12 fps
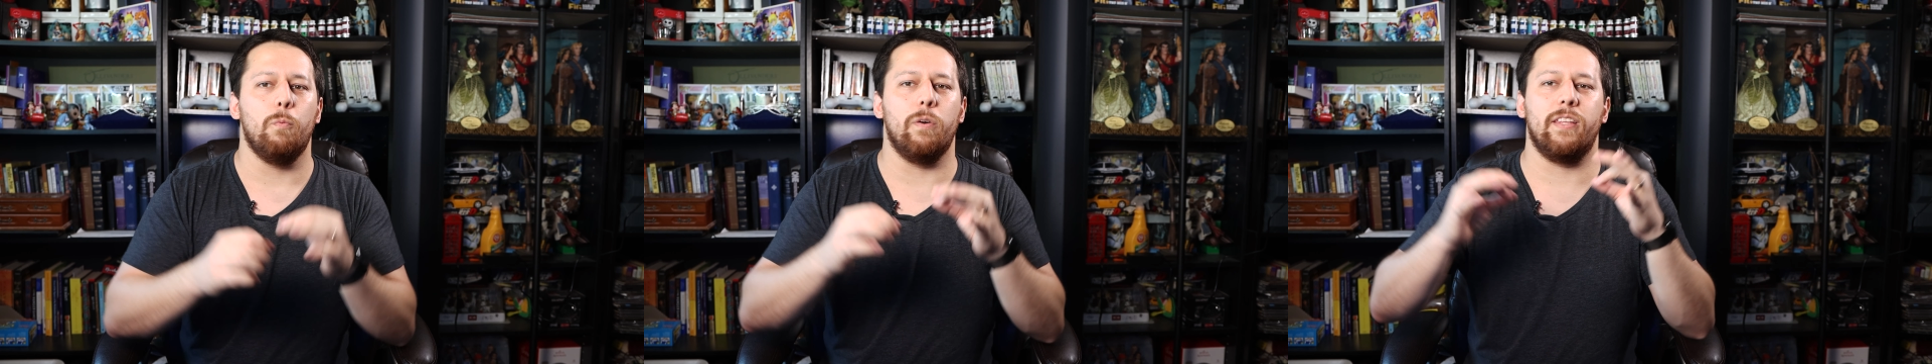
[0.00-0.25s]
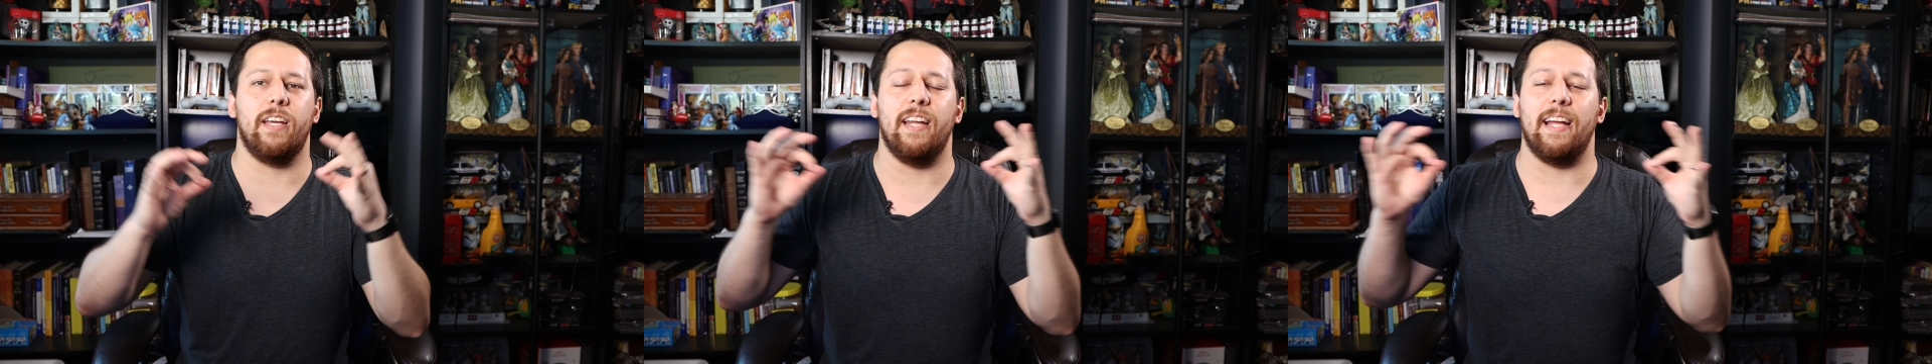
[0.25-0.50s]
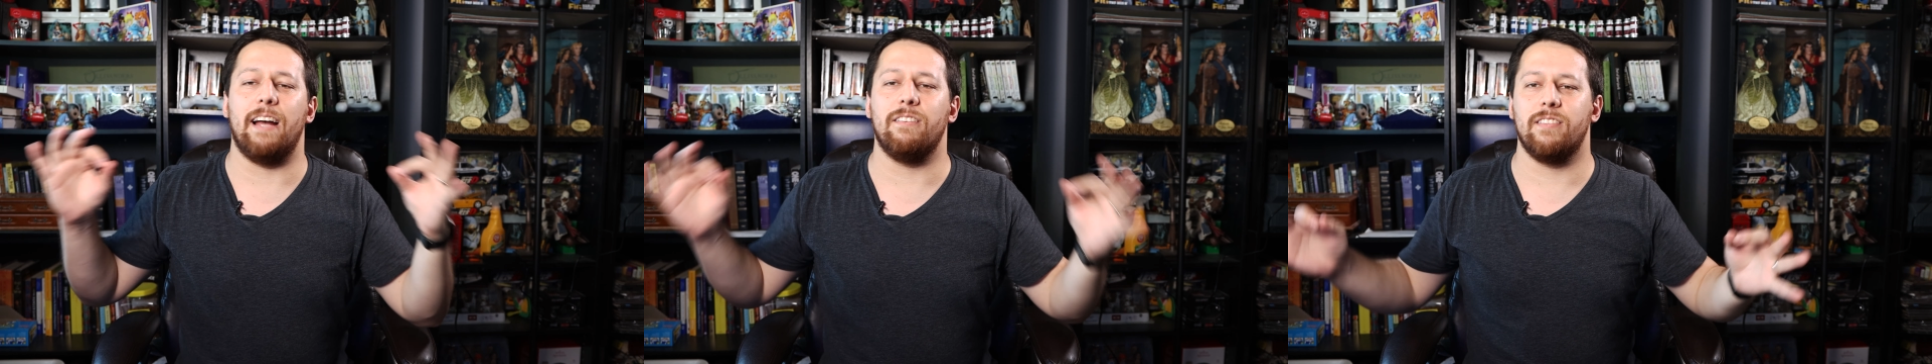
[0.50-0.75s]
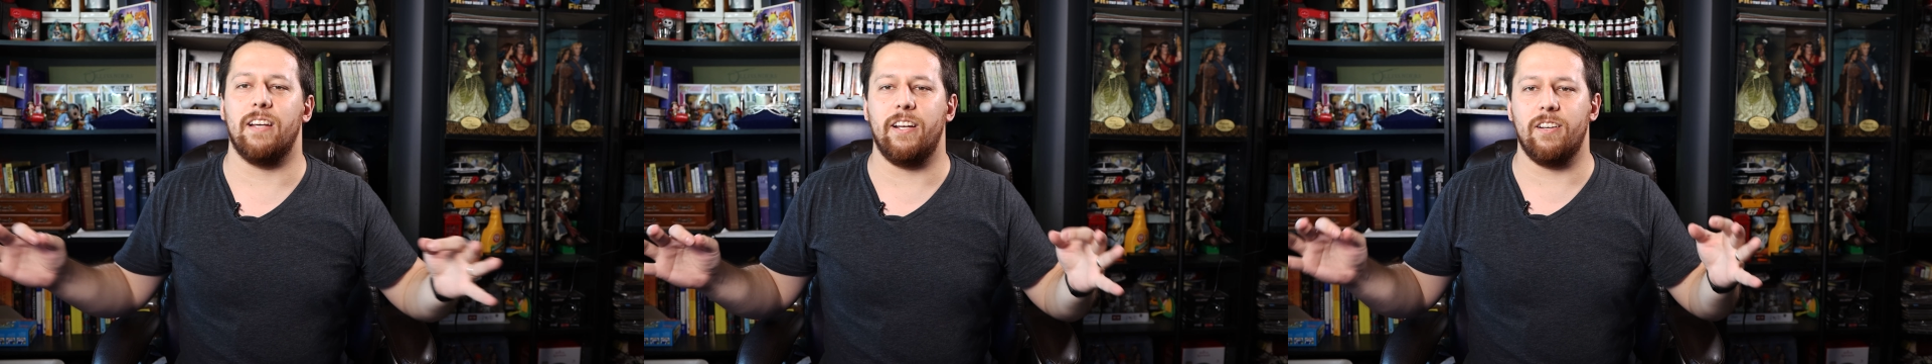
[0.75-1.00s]
with getting
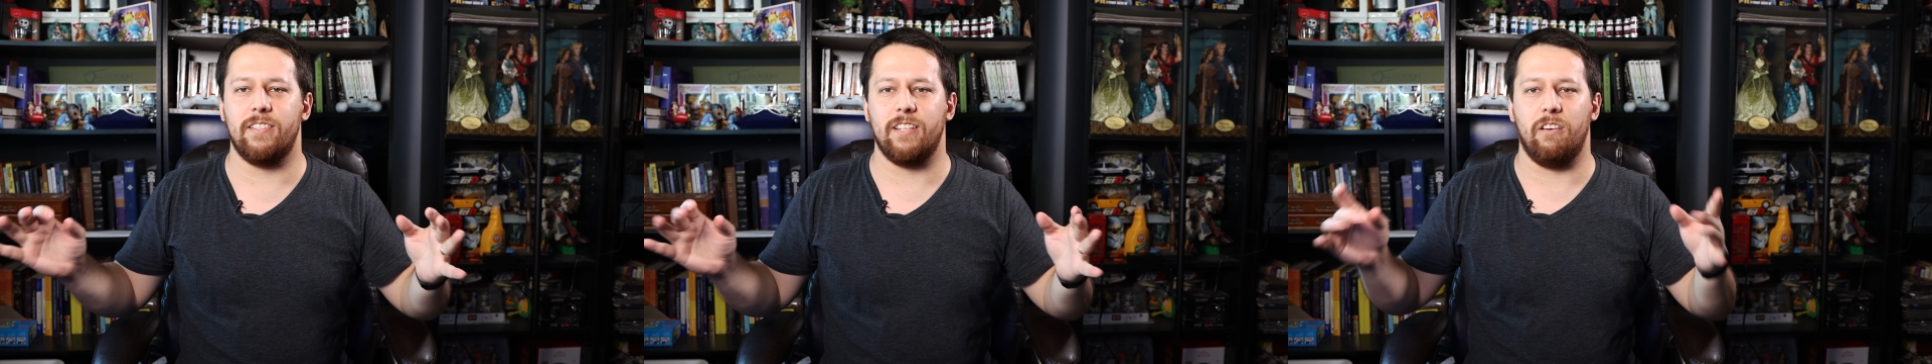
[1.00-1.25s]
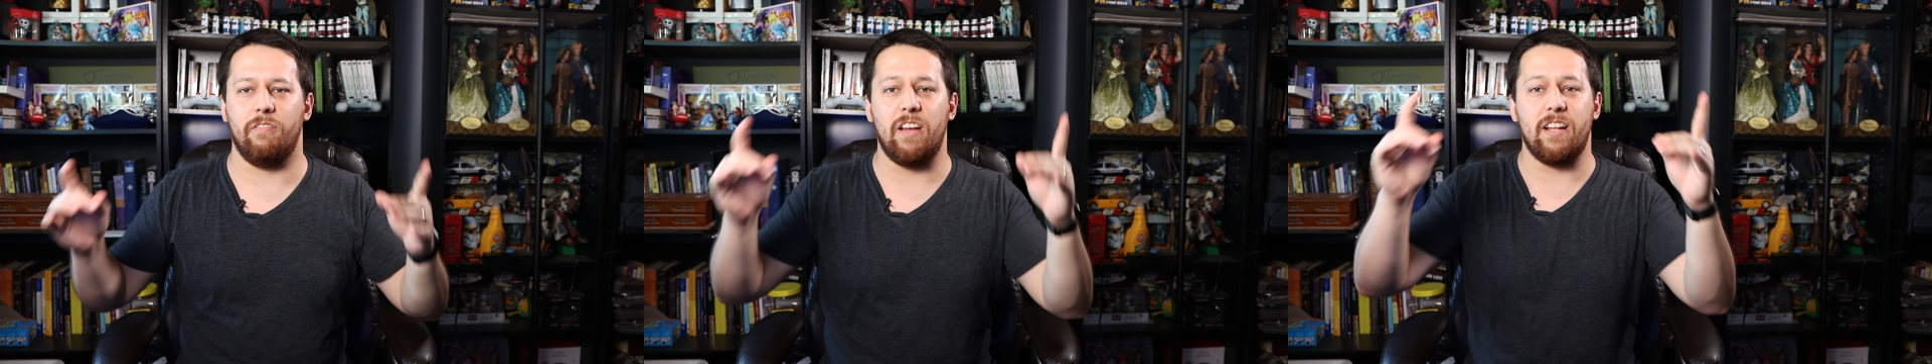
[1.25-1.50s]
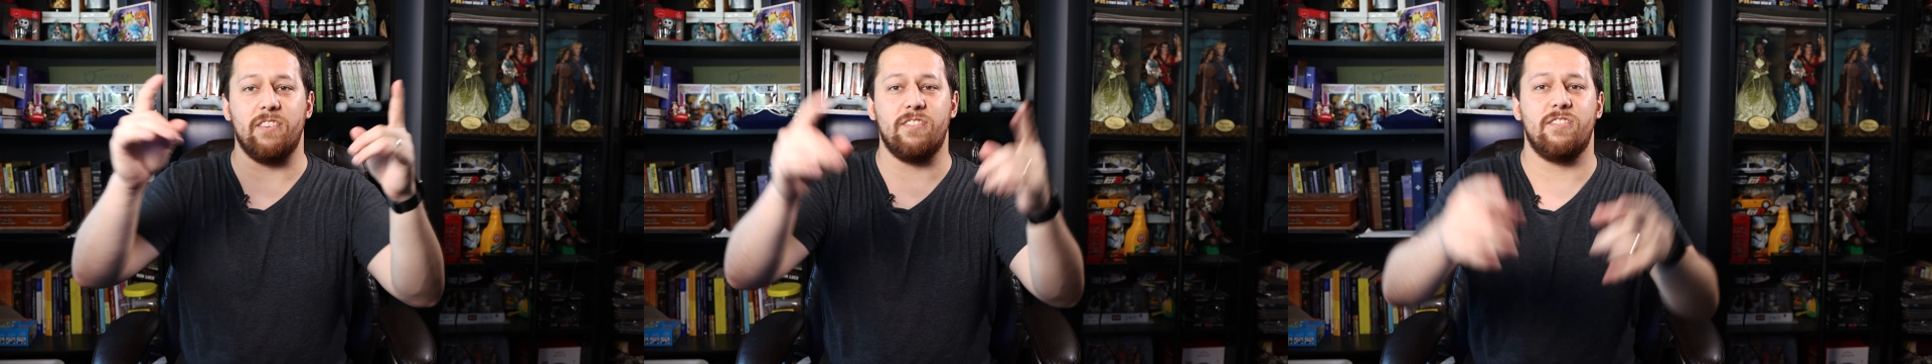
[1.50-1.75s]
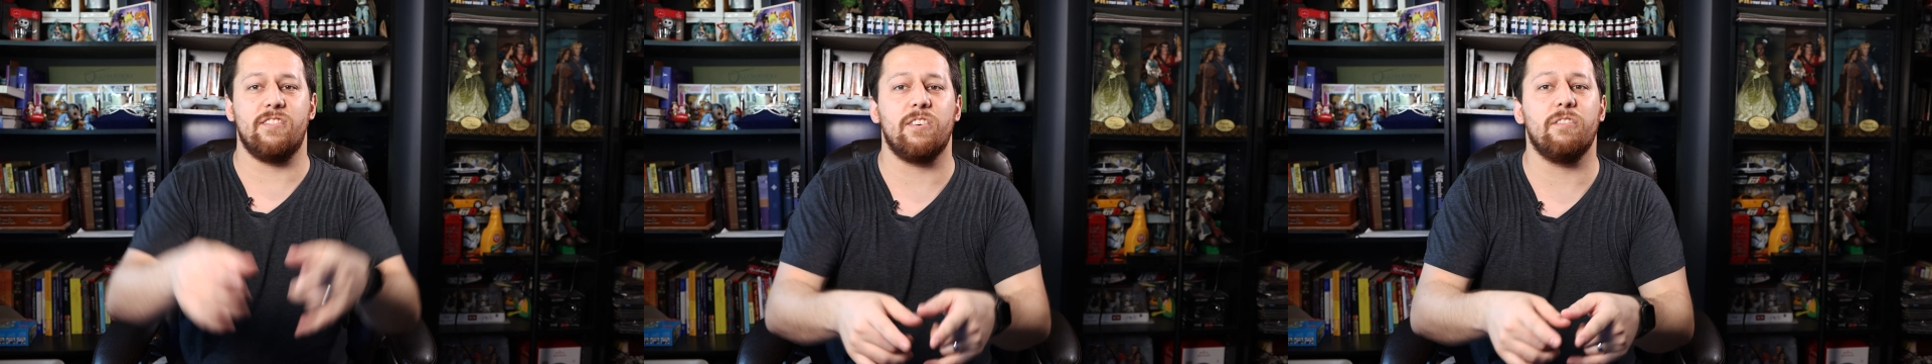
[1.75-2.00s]
outside yourself and
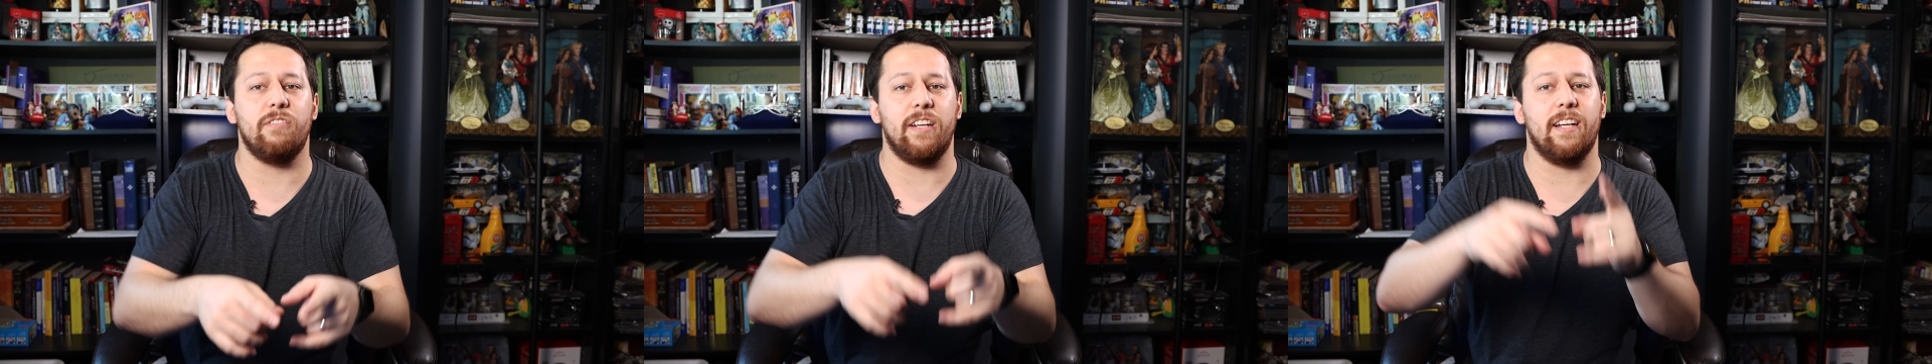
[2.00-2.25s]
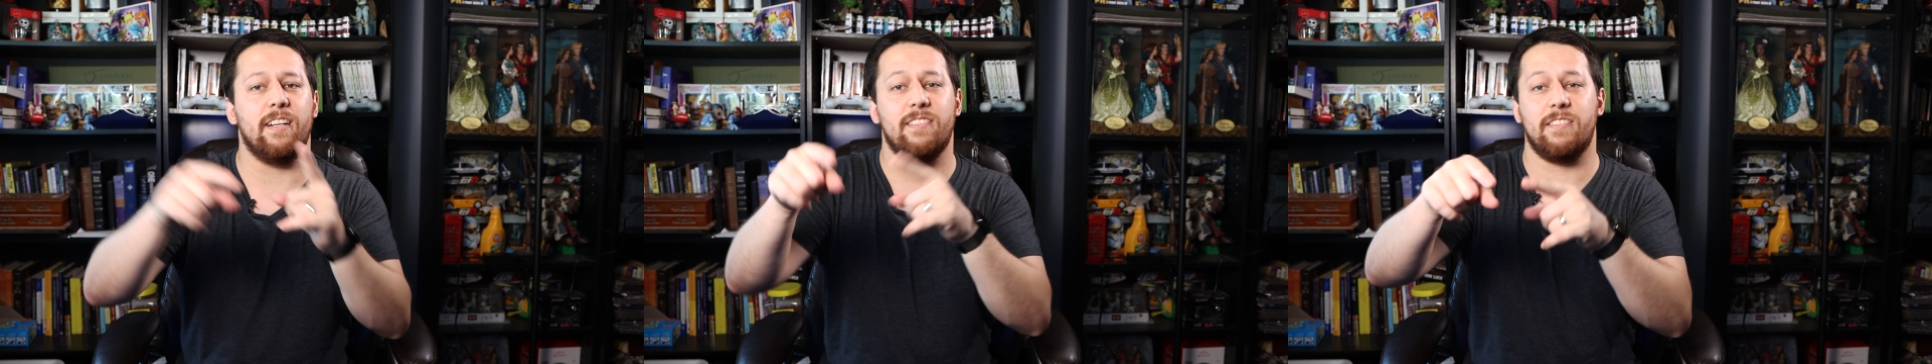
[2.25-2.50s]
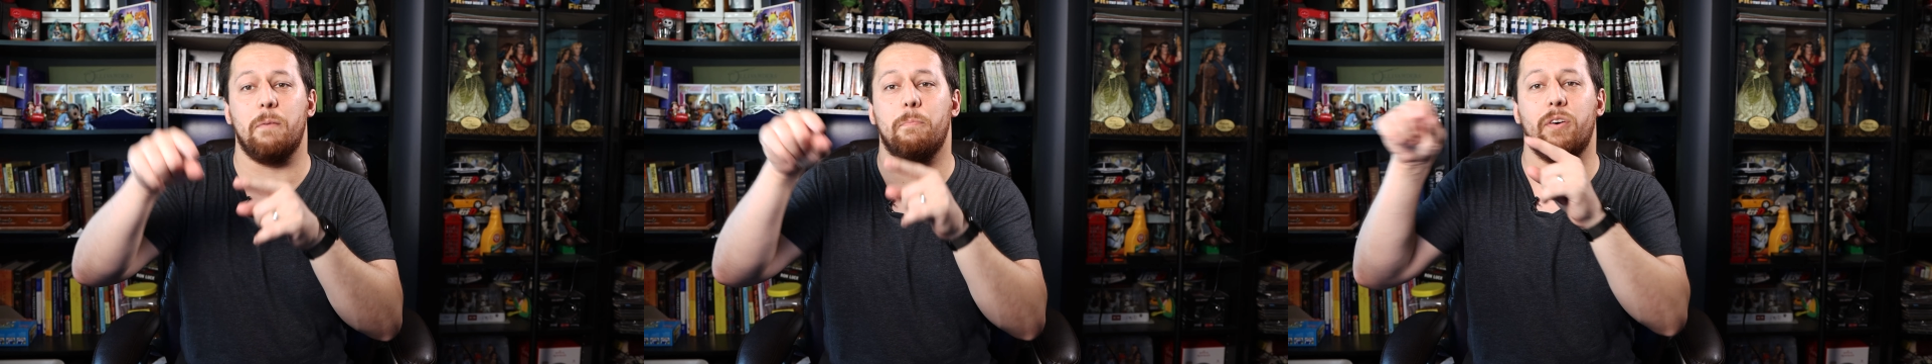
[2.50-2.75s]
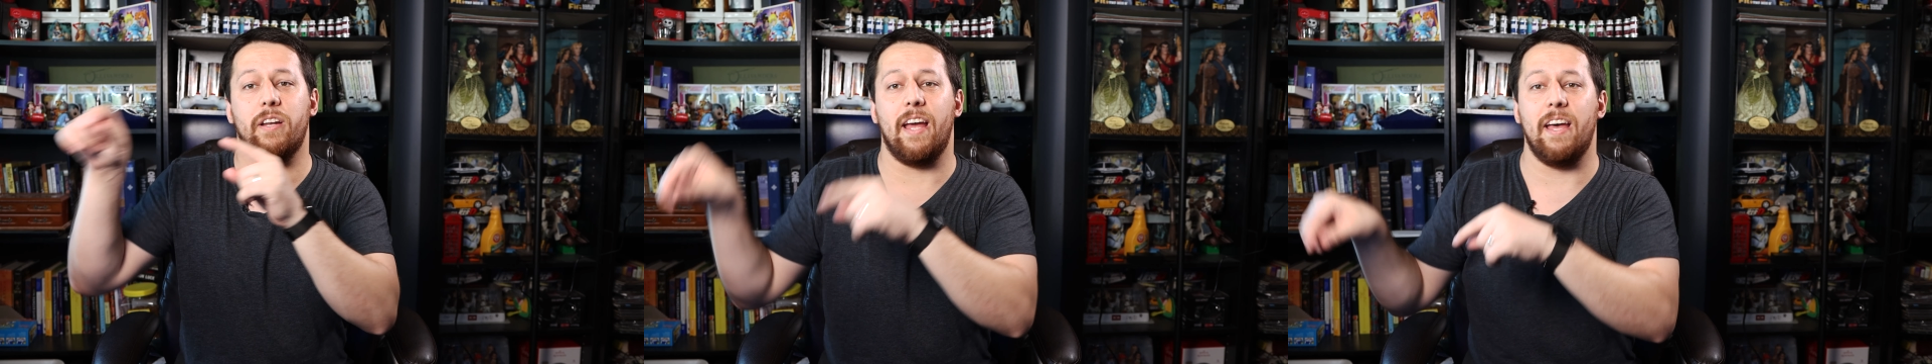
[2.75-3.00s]
serving
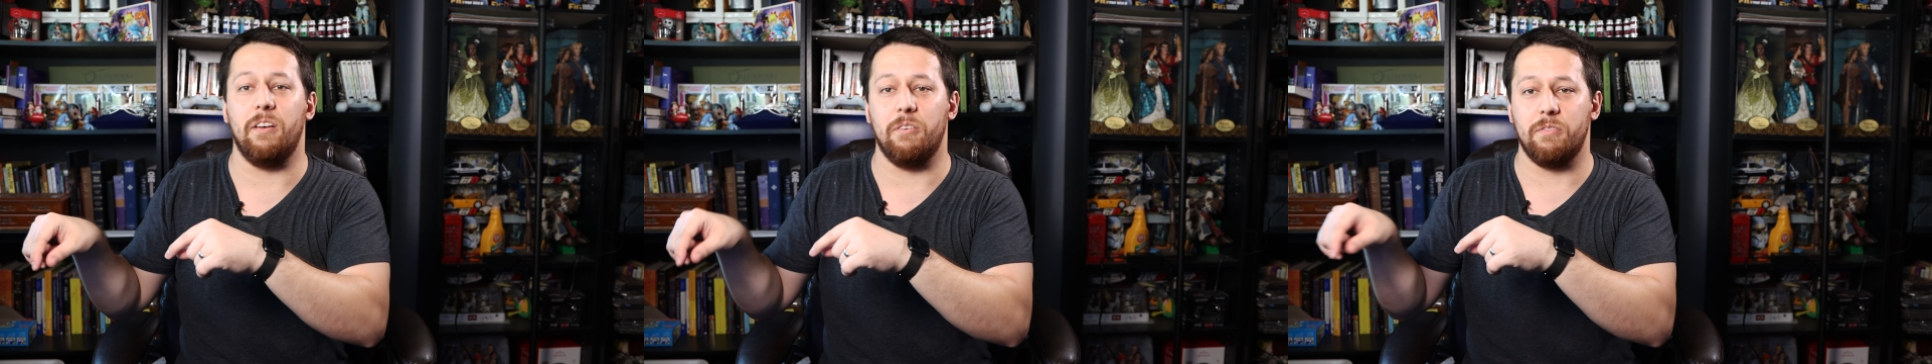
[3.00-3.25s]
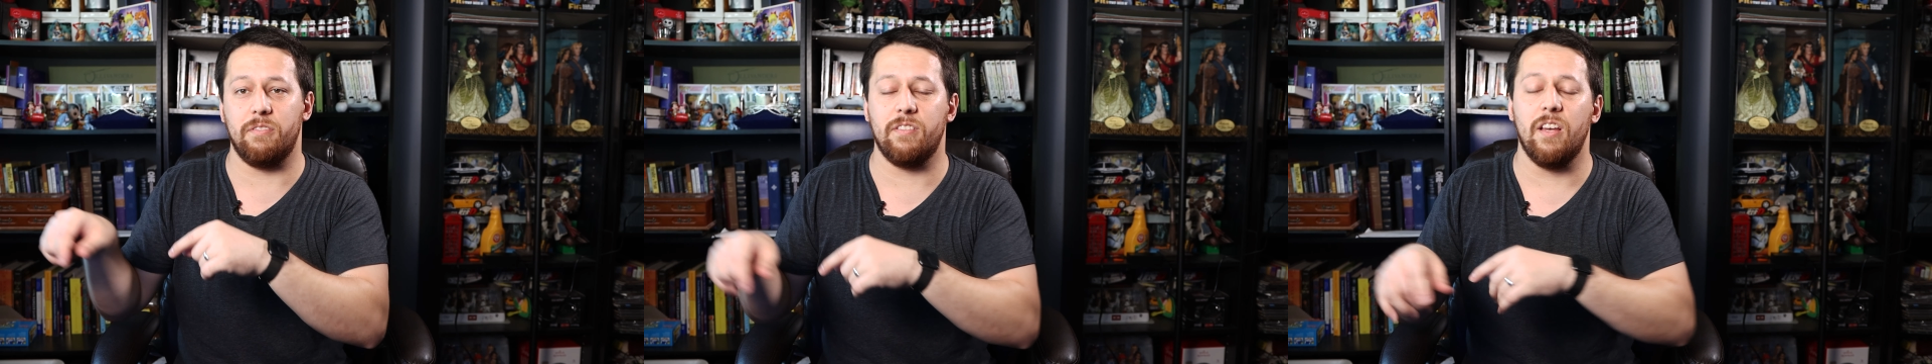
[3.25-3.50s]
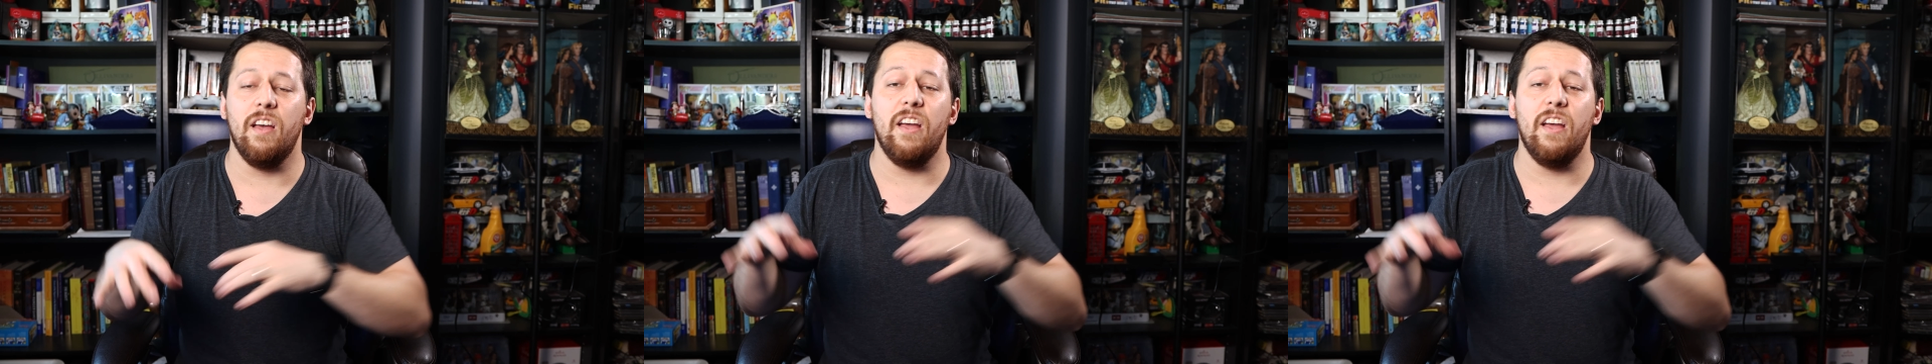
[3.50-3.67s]
someone else.